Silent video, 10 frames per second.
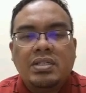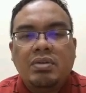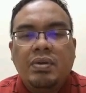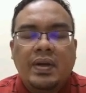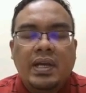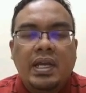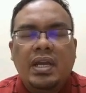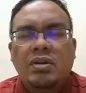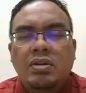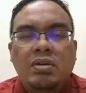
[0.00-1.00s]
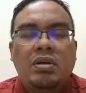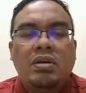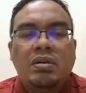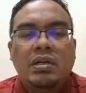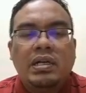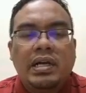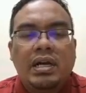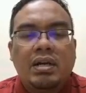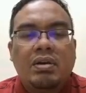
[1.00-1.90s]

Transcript: So we quickly go, right?